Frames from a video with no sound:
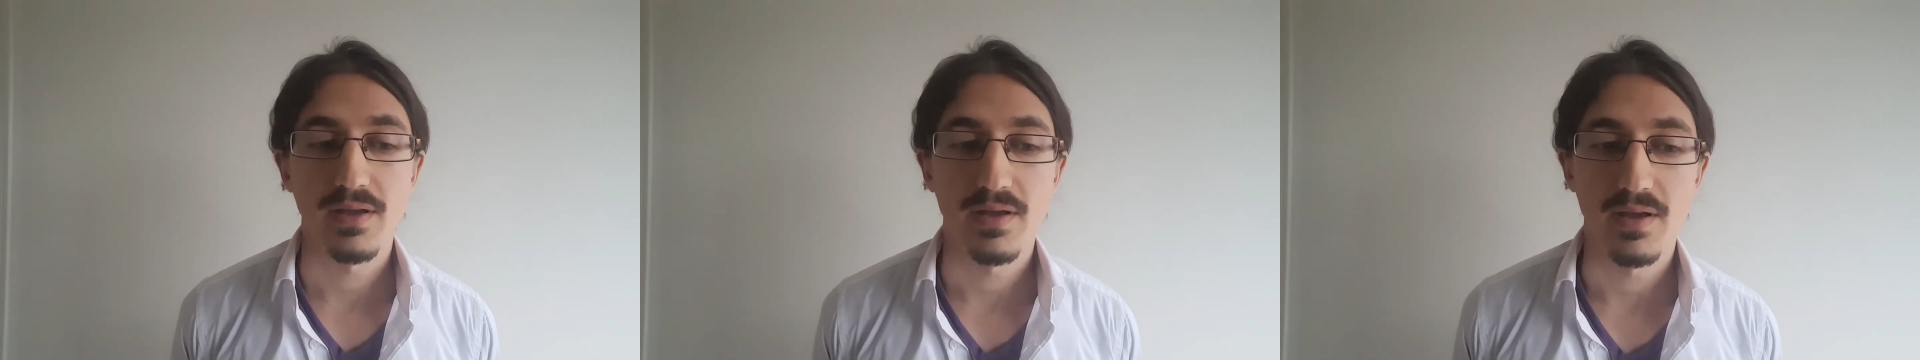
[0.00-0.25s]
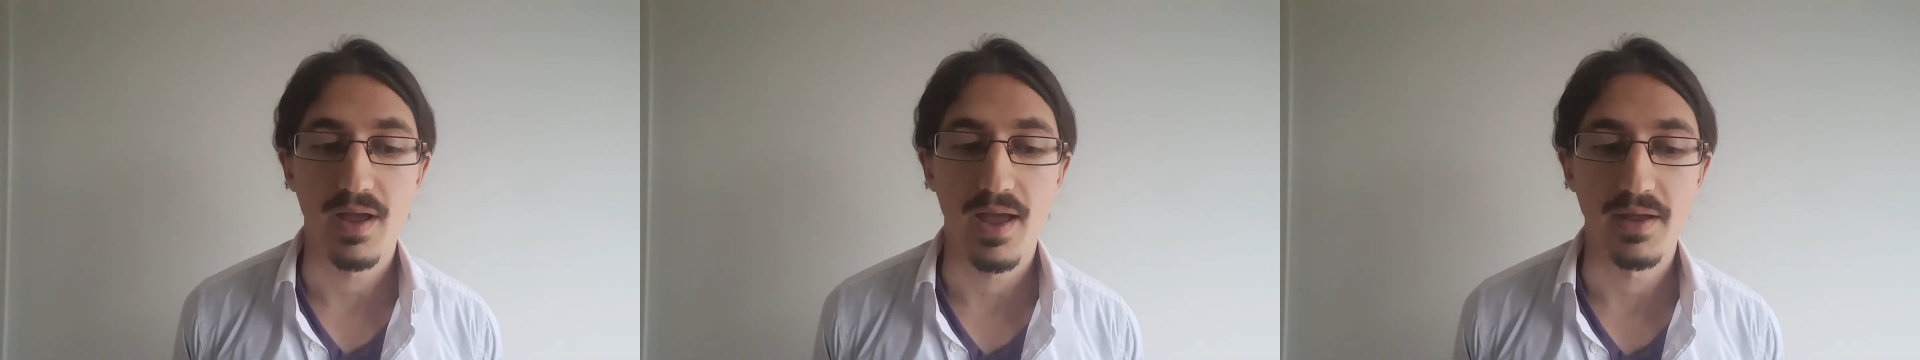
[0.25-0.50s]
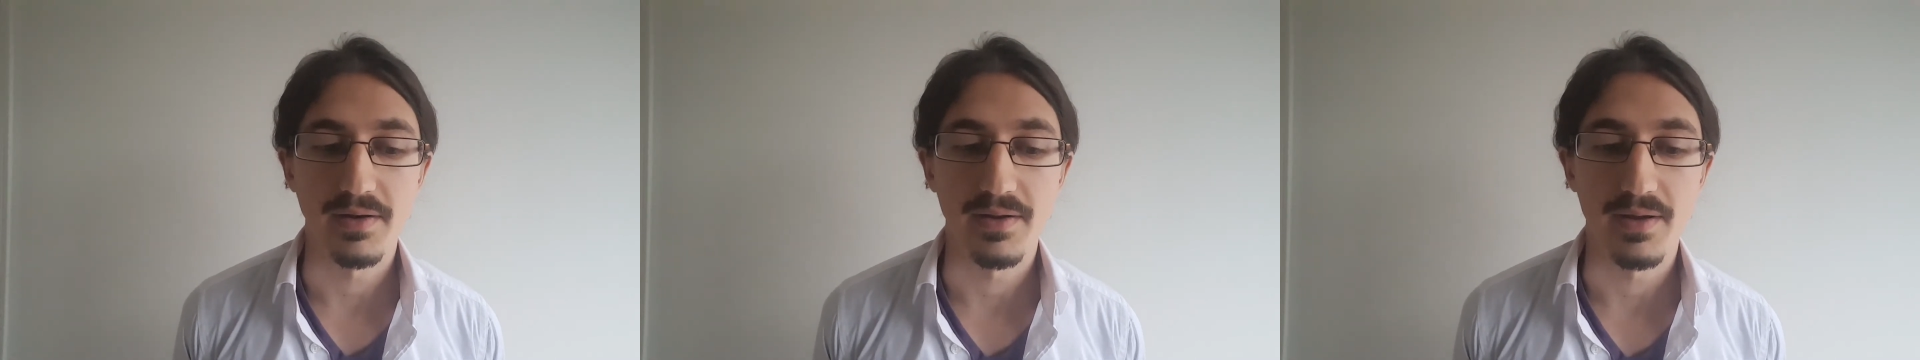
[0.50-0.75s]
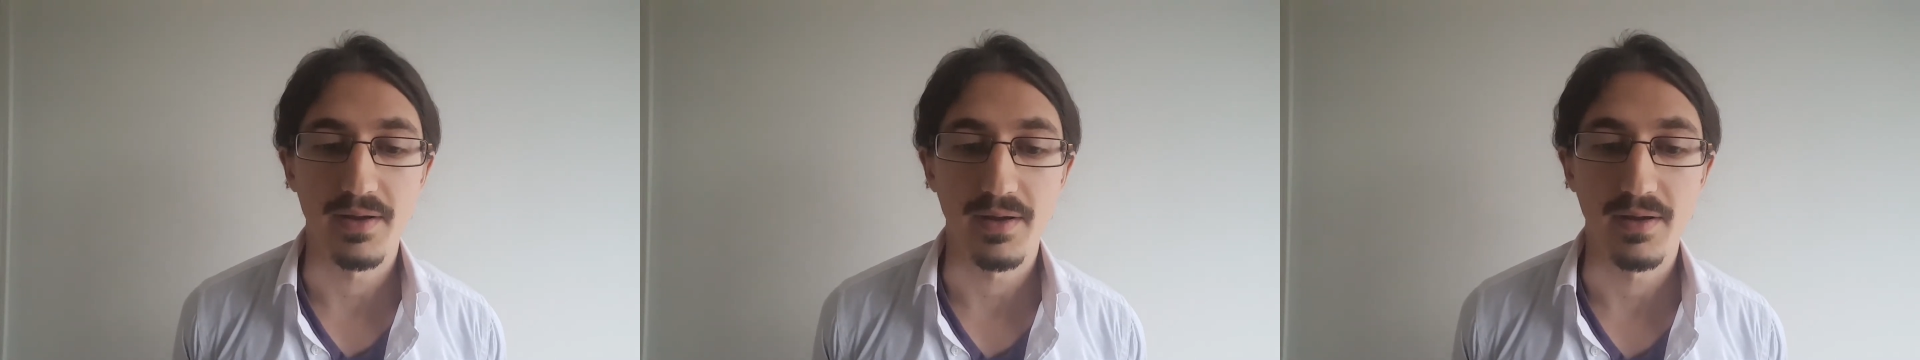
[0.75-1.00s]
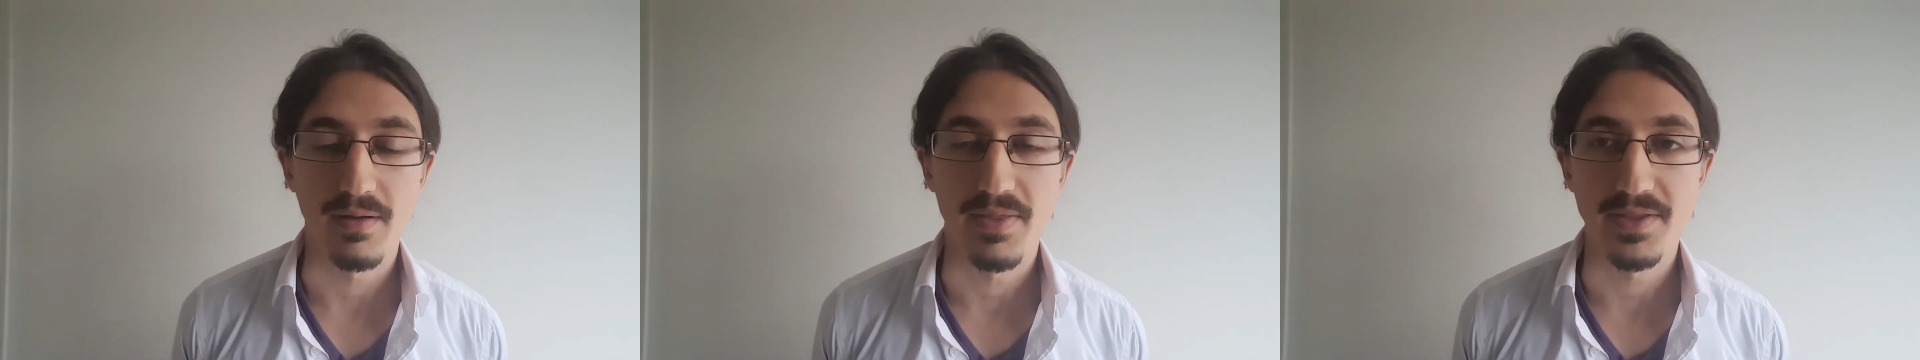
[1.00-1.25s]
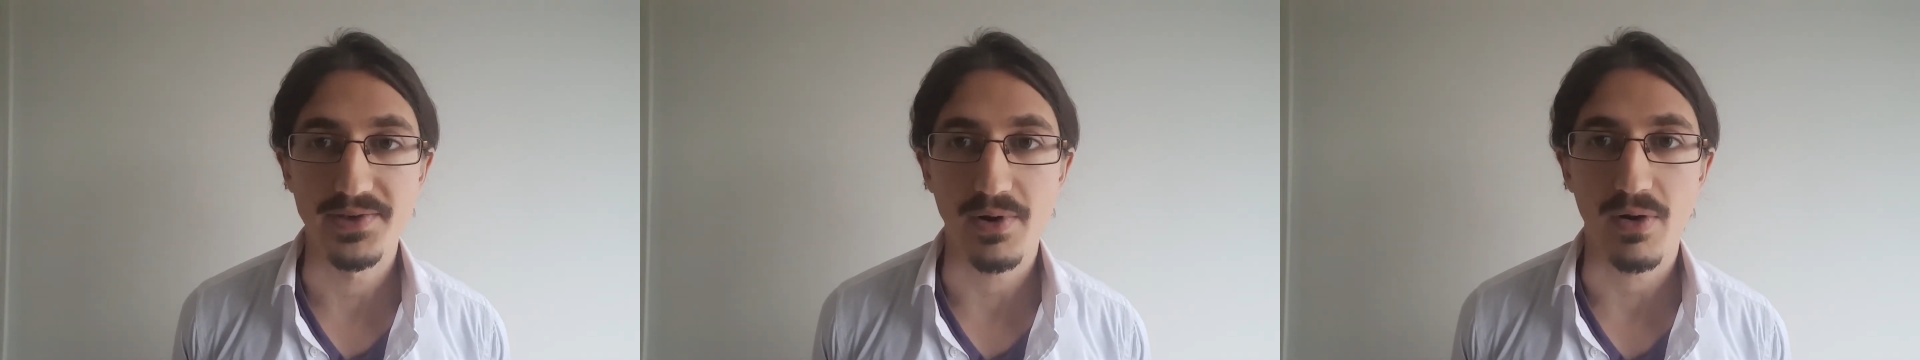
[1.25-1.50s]
and
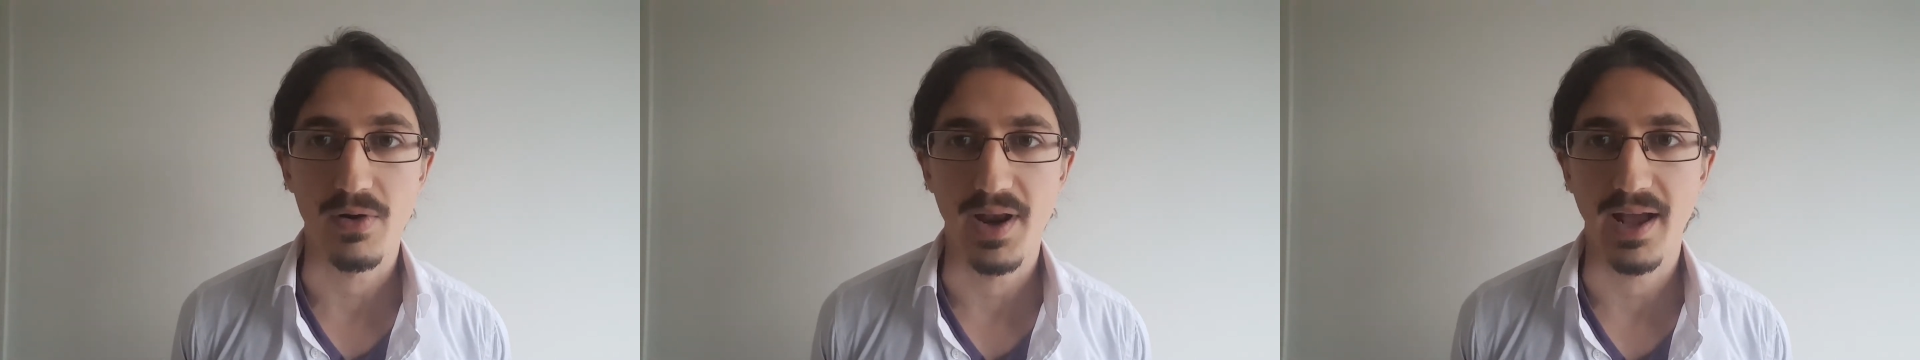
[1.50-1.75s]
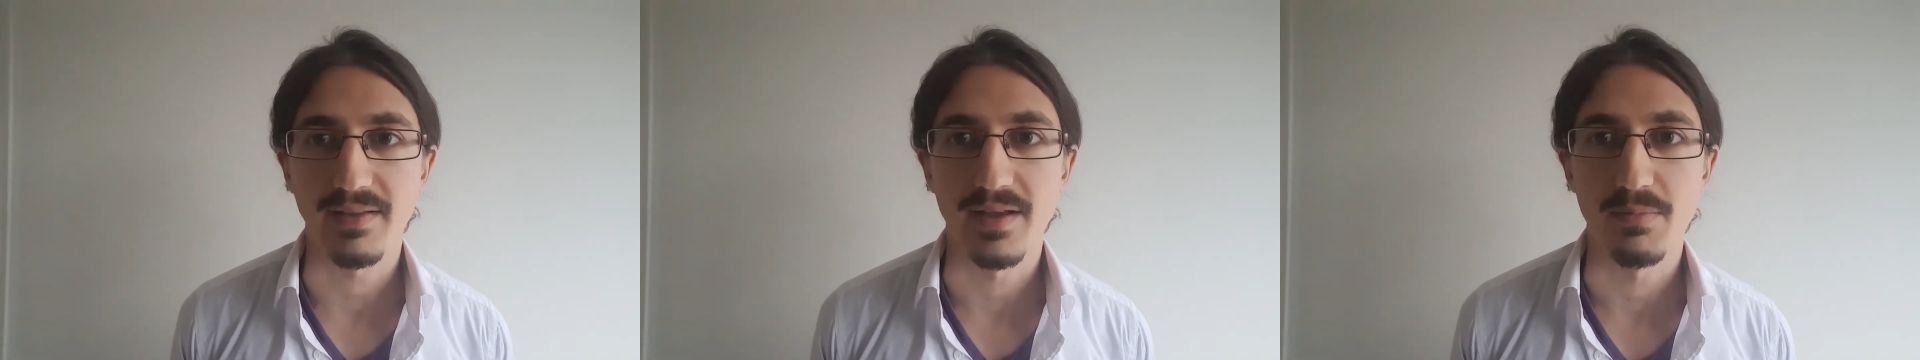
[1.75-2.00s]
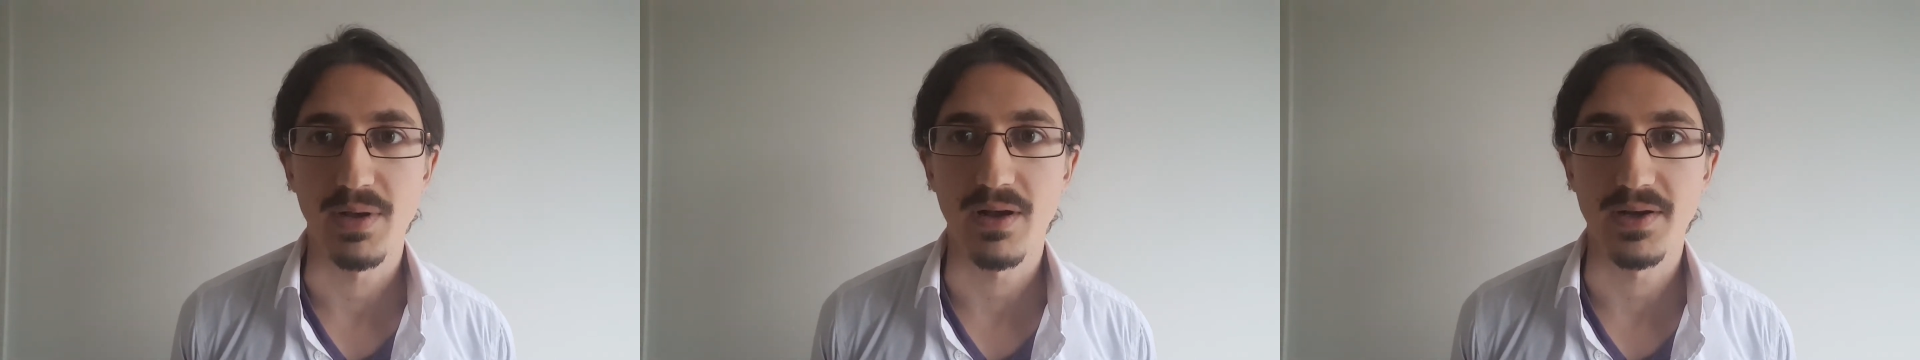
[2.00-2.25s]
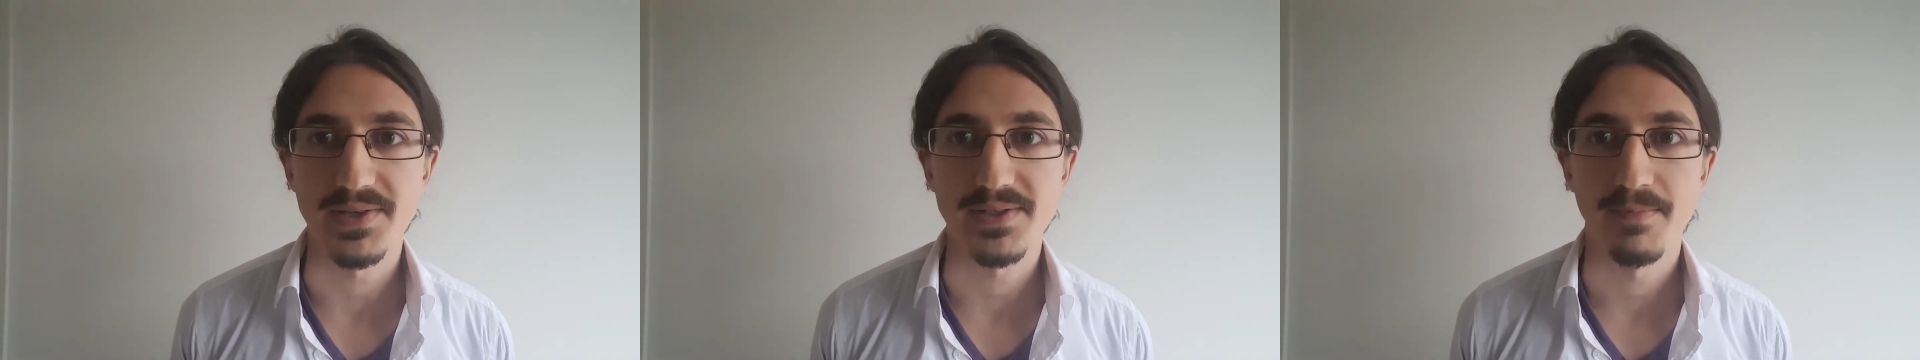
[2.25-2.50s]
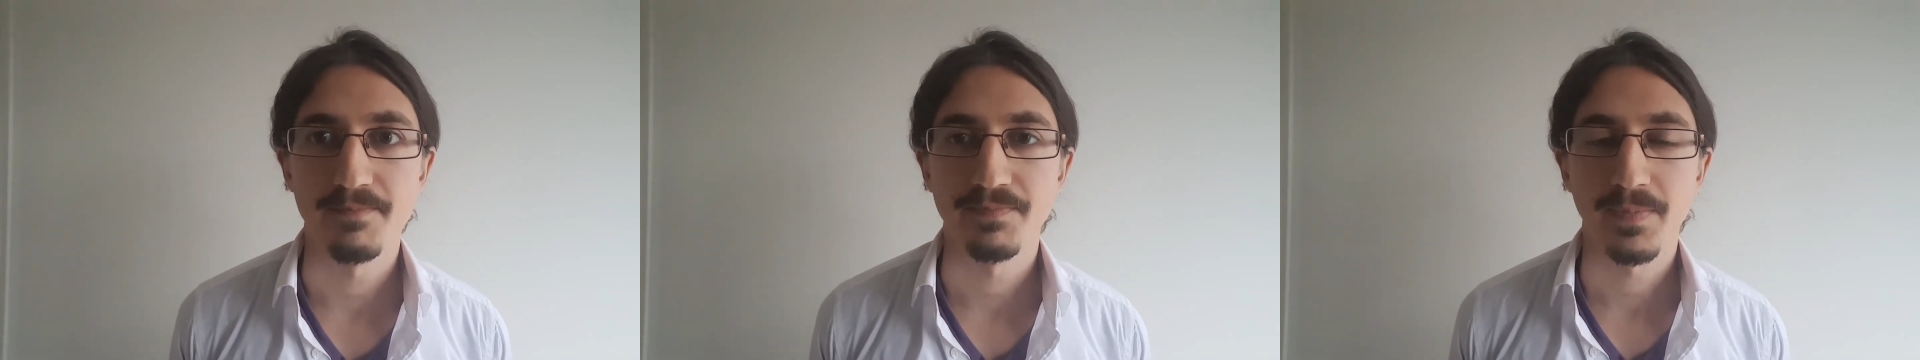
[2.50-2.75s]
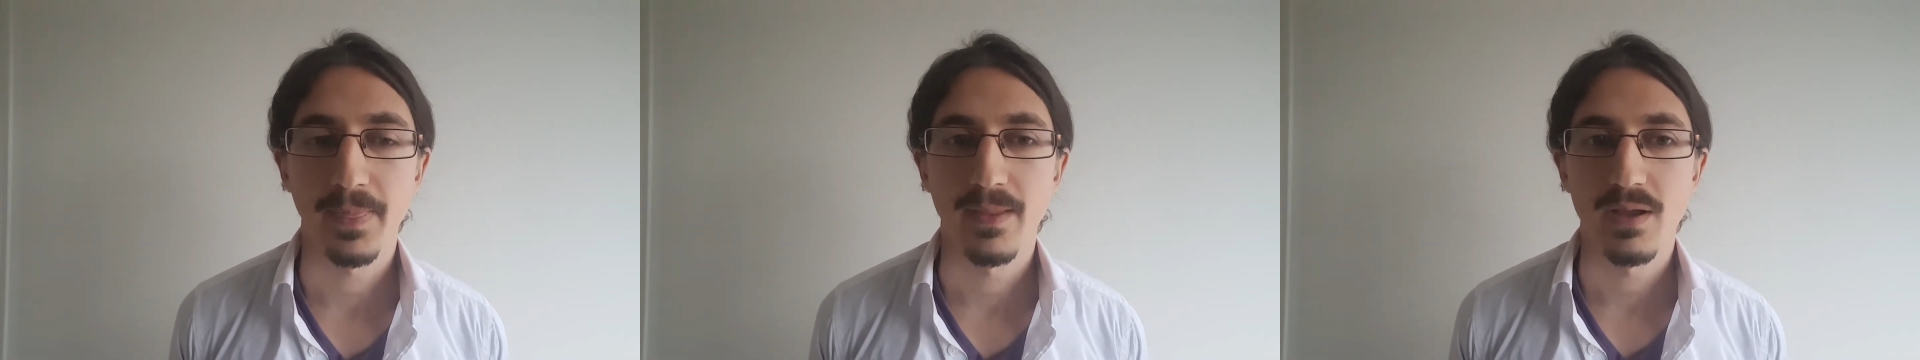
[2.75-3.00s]
these are connected, because
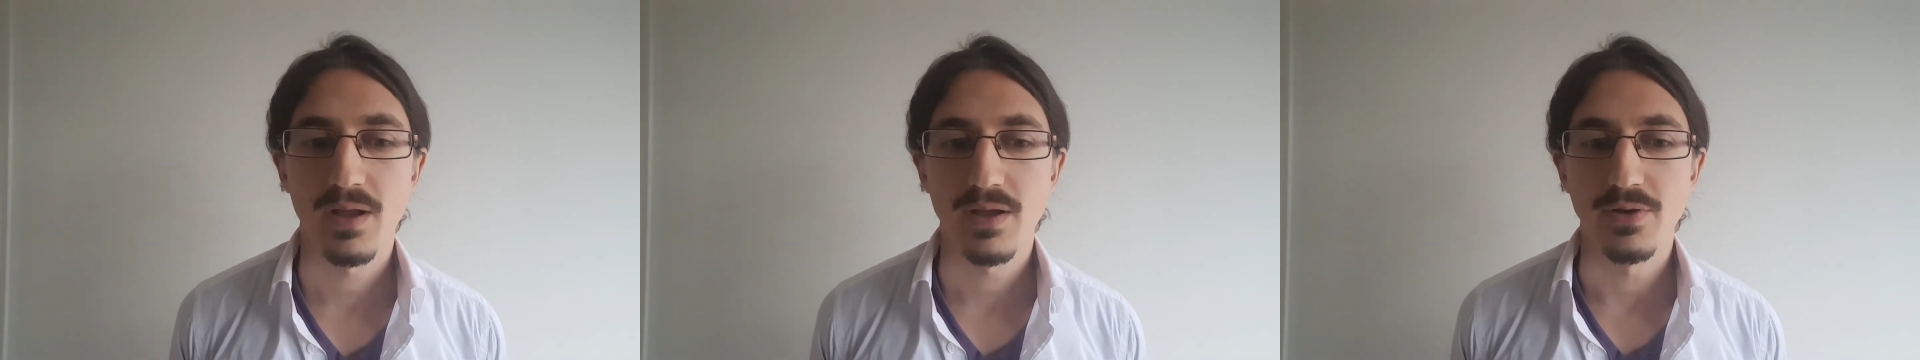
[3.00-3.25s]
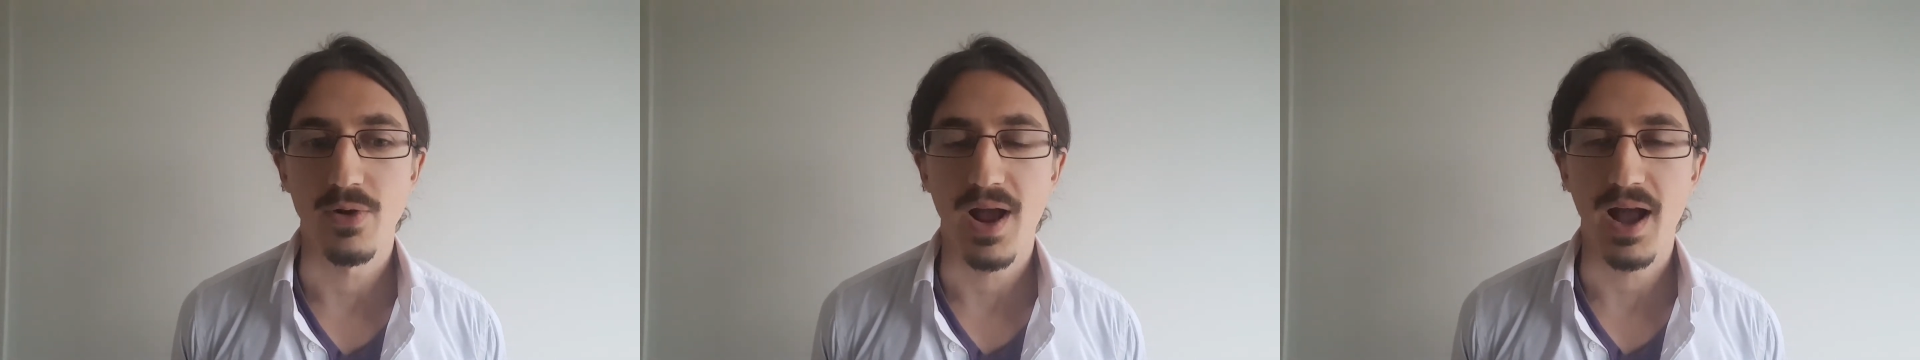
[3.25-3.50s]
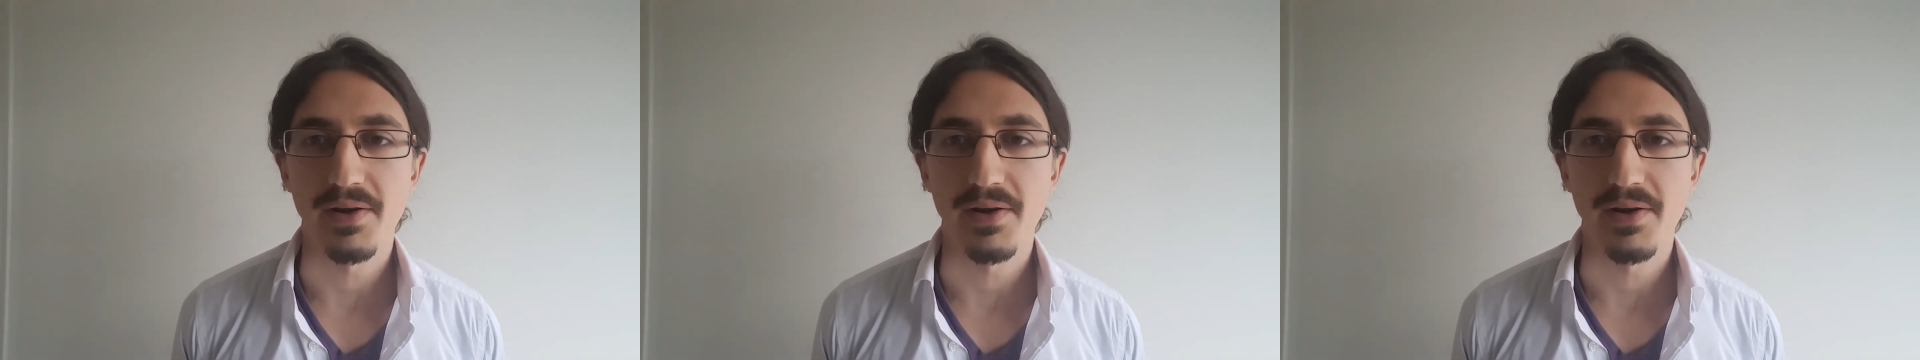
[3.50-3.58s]
your higher